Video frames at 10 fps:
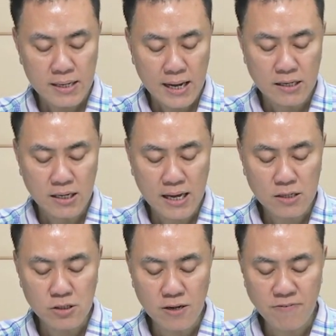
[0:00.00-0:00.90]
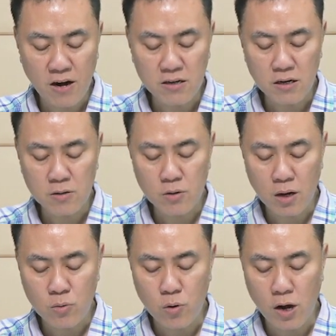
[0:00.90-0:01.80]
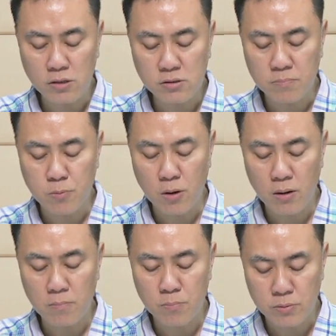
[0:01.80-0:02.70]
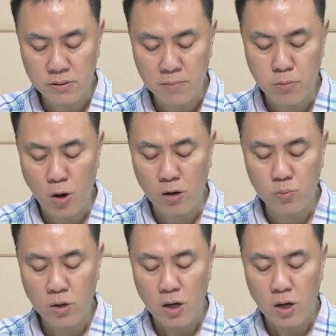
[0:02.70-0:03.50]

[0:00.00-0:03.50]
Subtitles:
Education of hawkers across the broad